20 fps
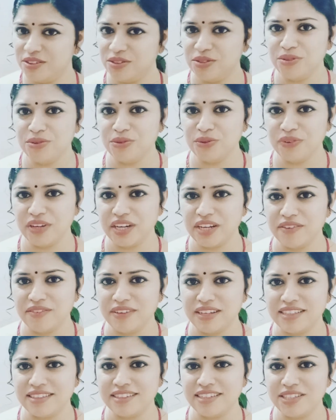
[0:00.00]
You know very
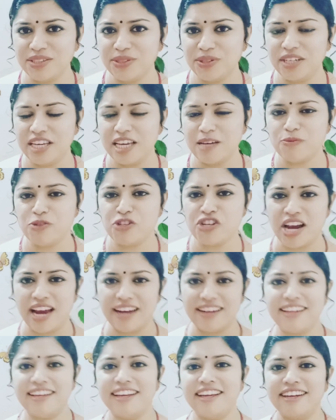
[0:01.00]
well that you keep
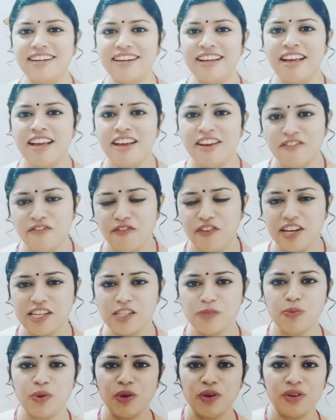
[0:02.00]
chatting in
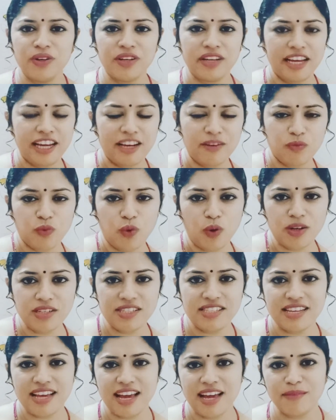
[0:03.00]
Facebook, in
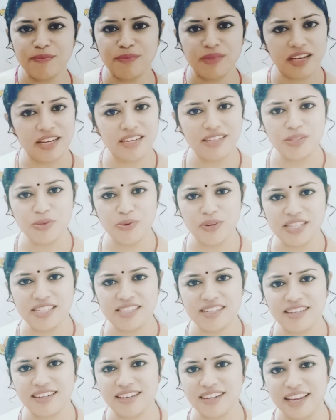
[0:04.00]
WhatsApp, in
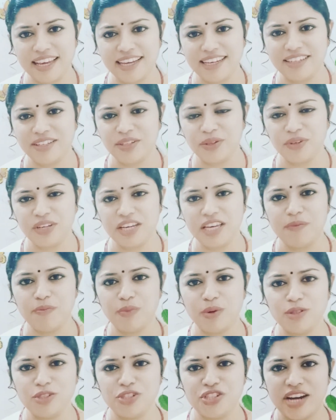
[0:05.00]
Twitter, like you
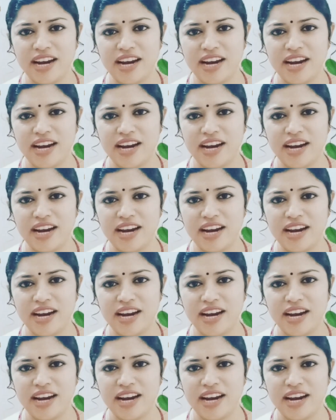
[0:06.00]
keep on